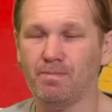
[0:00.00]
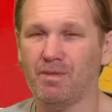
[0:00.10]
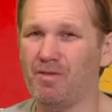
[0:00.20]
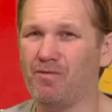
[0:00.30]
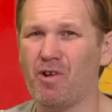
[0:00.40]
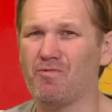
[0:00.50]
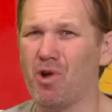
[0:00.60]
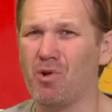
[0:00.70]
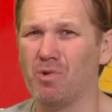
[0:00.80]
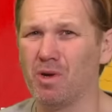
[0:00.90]
front
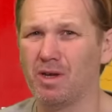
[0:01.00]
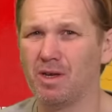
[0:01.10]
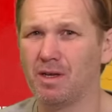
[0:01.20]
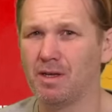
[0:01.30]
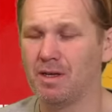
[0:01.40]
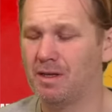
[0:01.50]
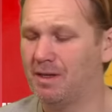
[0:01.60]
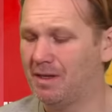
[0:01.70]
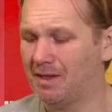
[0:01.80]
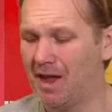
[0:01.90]
row.
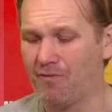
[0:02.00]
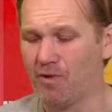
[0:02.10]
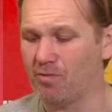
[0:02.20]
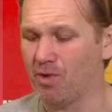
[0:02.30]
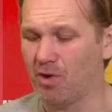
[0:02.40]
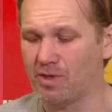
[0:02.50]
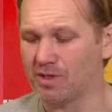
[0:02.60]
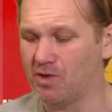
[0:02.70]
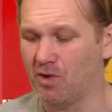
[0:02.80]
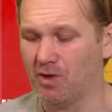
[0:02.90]
That front row
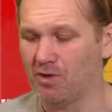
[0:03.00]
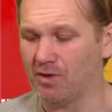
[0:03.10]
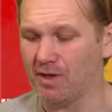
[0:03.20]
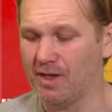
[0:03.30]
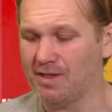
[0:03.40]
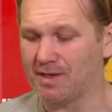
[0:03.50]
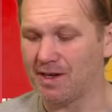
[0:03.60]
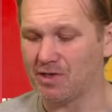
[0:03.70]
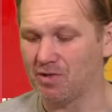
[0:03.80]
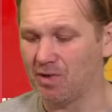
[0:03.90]
does not look
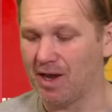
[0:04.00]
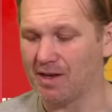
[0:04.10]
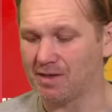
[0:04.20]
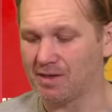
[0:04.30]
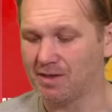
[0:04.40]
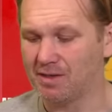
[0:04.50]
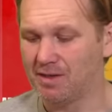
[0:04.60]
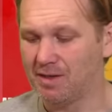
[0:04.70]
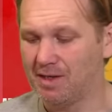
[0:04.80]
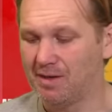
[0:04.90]
international class.
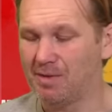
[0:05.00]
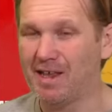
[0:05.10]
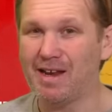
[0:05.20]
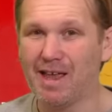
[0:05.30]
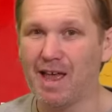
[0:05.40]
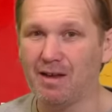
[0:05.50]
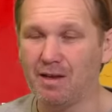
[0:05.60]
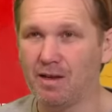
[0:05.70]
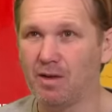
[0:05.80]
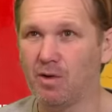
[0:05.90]
But then again,
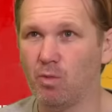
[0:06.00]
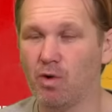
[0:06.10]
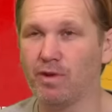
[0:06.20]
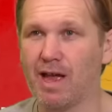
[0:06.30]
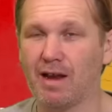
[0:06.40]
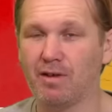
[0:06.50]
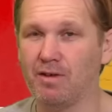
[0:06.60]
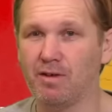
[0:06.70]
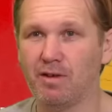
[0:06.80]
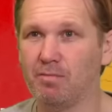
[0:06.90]
Warren
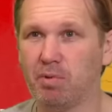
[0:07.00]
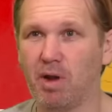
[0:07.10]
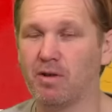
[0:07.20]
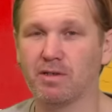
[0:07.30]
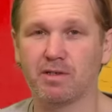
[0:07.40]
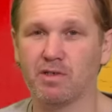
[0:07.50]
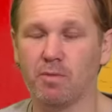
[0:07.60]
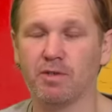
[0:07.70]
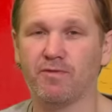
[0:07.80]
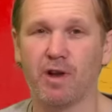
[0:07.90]
Gatland plucked
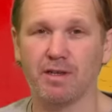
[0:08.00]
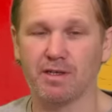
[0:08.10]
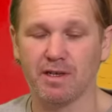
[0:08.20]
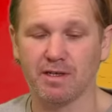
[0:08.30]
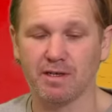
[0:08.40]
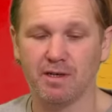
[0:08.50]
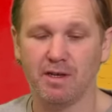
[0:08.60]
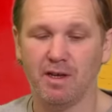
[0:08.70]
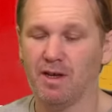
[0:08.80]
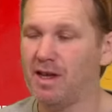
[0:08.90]
Tomas Francis.
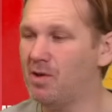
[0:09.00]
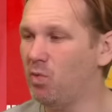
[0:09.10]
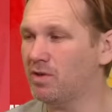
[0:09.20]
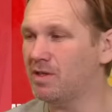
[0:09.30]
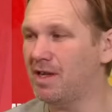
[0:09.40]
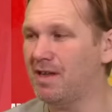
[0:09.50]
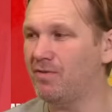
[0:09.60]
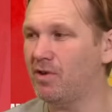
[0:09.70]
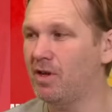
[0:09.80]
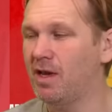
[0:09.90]
He wasn't
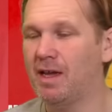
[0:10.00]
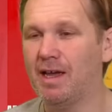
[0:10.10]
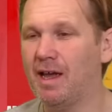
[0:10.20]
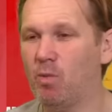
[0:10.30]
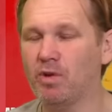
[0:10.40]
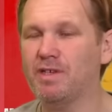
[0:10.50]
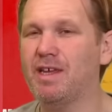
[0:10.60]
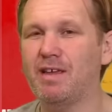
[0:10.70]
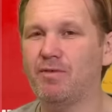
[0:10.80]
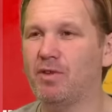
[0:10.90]
even, it wasn't
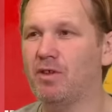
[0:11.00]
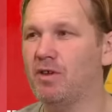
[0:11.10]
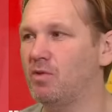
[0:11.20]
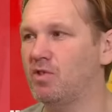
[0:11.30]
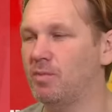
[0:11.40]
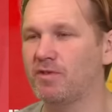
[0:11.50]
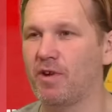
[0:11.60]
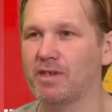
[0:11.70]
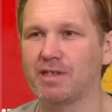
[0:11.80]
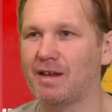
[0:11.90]
even that Tomas
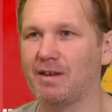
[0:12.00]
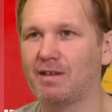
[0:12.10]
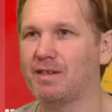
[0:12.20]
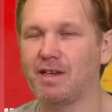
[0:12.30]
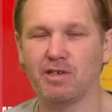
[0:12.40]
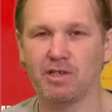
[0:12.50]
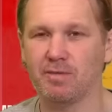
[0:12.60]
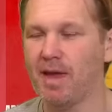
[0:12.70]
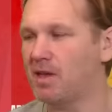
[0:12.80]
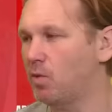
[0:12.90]
Francis decision to
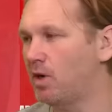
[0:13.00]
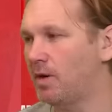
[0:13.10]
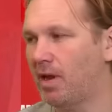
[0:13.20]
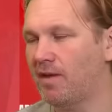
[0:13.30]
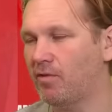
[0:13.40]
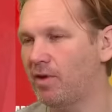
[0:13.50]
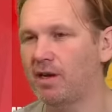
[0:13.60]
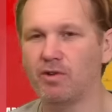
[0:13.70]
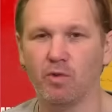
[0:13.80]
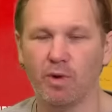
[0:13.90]
make. Will he play for
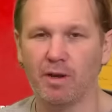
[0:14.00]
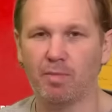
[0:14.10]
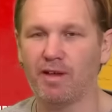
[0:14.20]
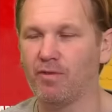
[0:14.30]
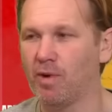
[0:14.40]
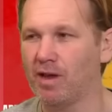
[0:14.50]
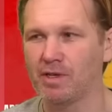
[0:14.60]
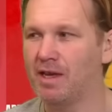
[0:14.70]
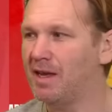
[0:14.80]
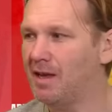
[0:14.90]
England or will he play for Wales?
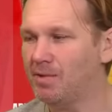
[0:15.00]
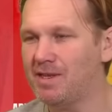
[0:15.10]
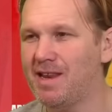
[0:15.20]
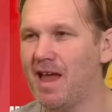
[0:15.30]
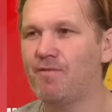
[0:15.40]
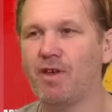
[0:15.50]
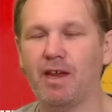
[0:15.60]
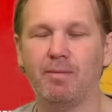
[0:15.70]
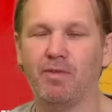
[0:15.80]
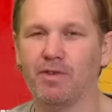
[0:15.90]
He was never
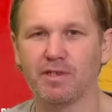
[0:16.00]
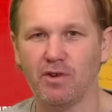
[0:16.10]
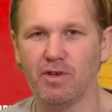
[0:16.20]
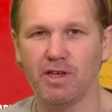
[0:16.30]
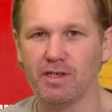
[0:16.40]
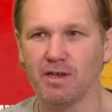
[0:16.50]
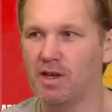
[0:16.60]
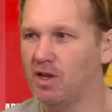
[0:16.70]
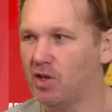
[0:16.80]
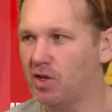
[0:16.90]
in a month of Sundays
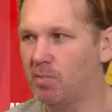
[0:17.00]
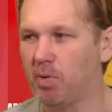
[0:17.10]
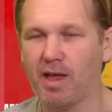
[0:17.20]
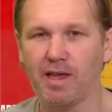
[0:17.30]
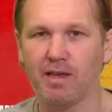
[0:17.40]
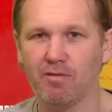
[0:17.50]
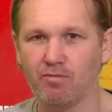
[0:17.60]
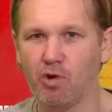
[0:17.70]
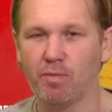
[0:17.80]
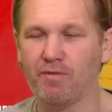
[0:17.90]
going to play
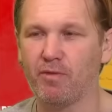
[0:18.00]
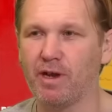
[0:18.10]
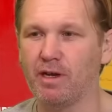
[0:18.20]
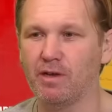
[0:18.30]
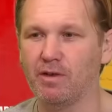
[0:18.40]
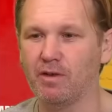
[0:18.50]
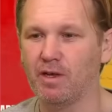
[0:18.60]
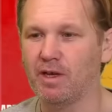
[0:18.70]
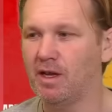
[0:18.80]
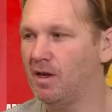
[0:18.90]
rugby for England.
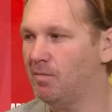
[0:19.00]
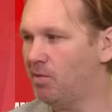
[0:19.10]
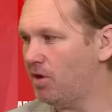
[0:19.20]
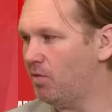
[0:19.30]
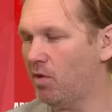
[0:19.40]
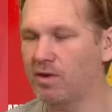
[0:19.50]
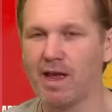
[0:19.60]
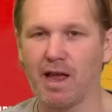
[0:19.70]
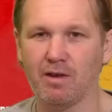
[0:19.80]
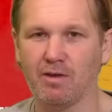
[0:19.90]
But Warren
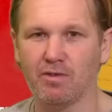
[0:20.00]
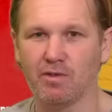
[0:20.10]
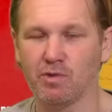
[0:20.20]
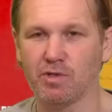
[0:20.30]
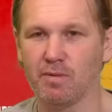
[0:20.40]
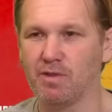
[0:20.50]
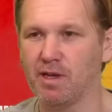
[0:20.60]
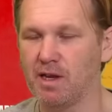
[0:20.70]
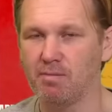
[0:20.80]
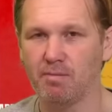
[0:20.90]
Gatland saw something
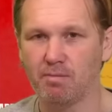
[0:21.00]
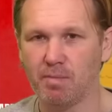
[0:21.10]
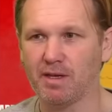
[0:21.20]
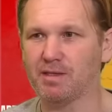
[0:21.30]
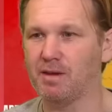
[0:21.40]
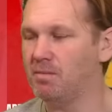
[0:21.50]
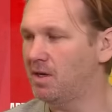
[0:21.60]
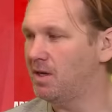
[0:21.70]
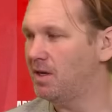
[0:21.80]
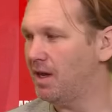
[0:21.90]
in him, picked him,
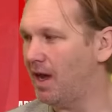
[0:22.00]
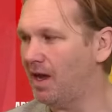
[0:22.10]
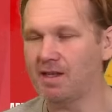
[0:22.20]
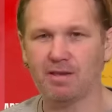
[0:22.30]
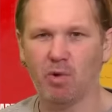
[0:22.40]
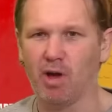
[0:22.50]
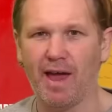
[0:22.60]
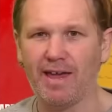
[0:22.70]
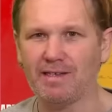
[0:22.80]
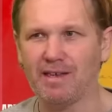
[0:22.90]
and he's what,
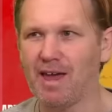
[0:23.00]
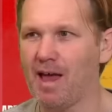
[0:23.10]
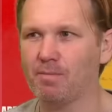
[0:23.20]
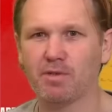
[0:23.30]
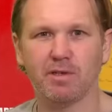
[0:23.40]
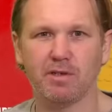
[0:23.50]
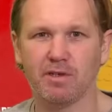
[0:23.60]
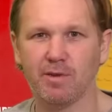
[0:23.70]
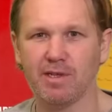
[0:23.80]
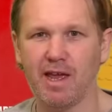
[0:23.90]
80 caps
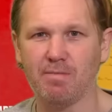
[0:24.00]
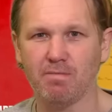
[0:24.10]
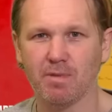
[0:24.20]
to his name?